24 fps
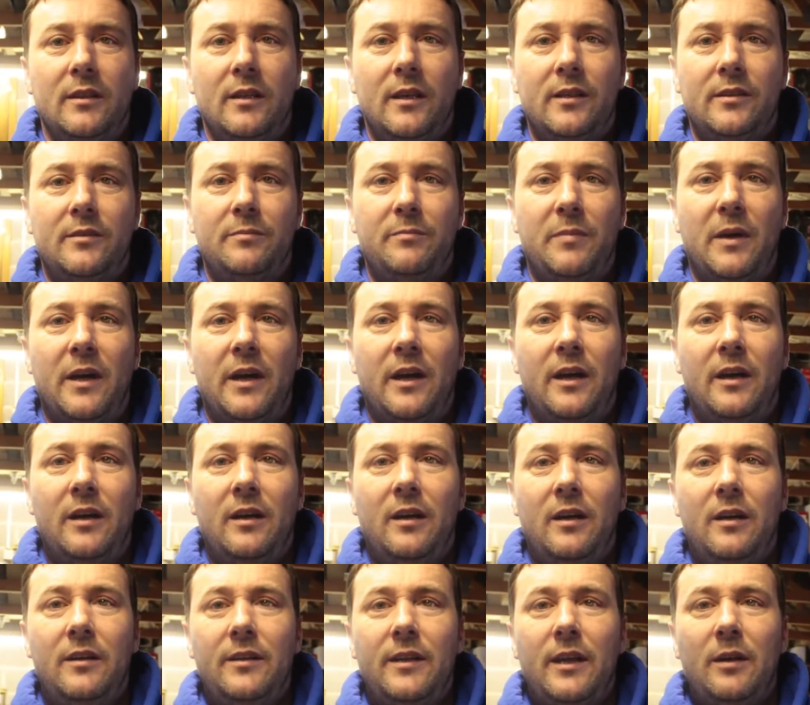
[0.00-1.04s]
That's
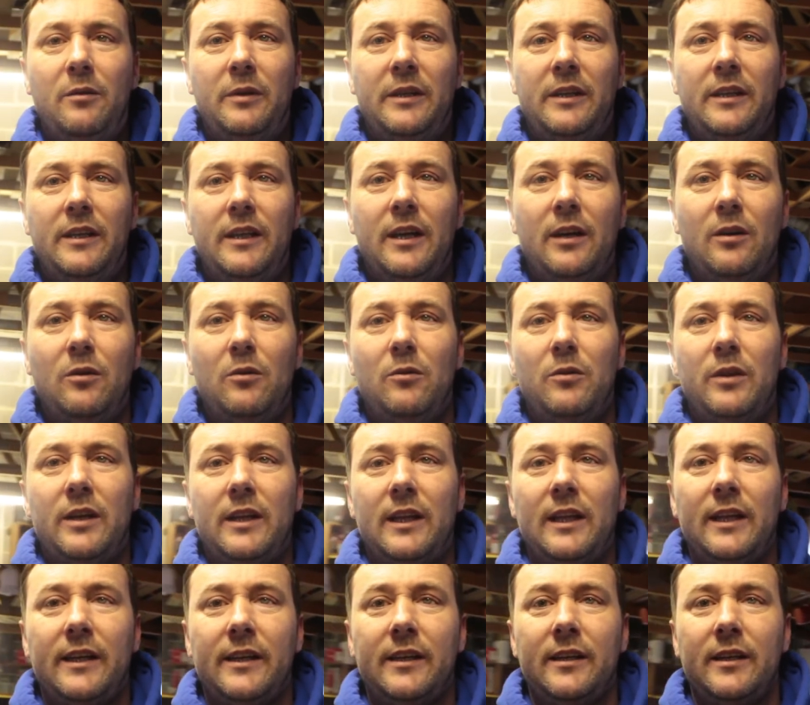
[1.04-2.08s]
better. Now we can get all the
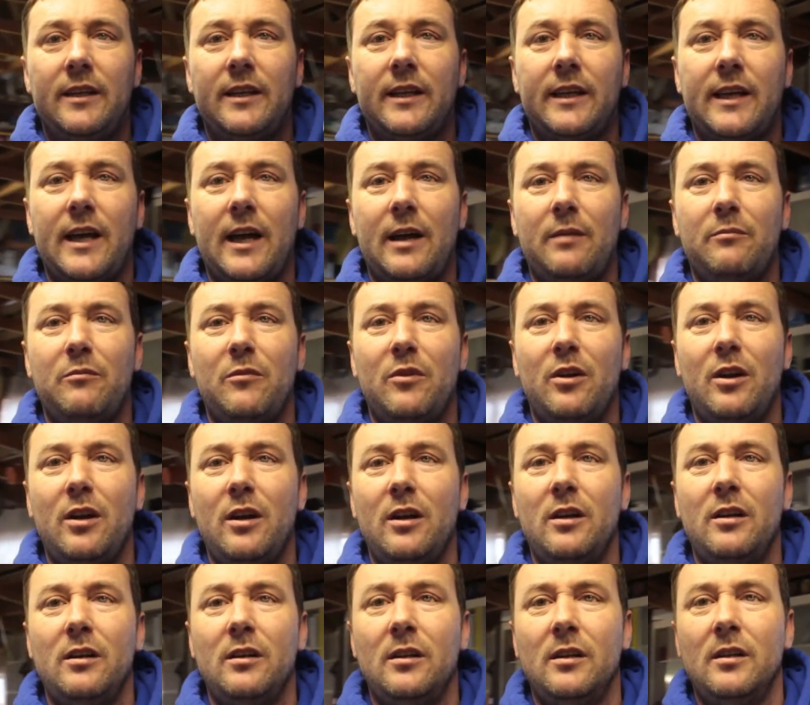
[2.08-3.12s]
clicking of the
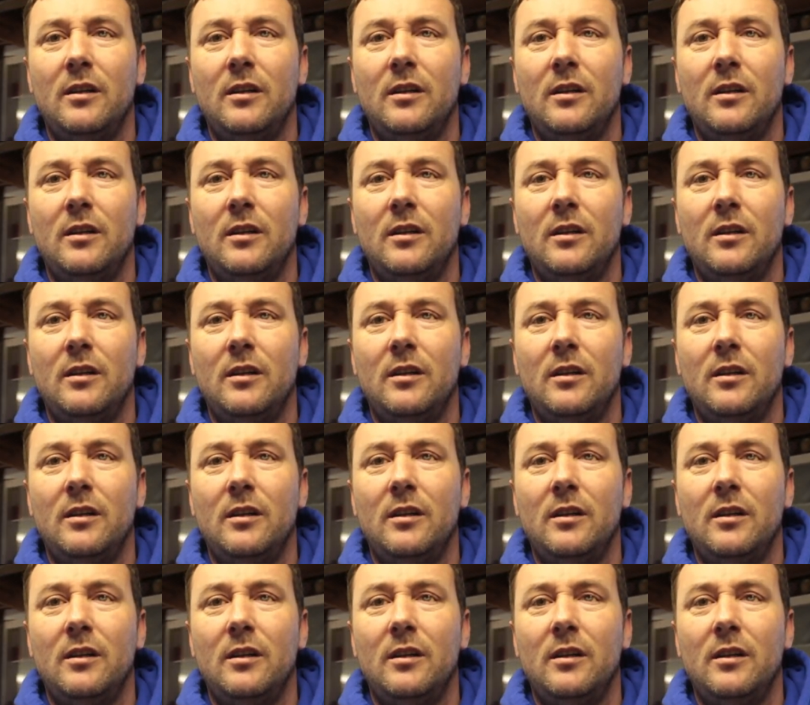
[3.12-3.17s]
camera.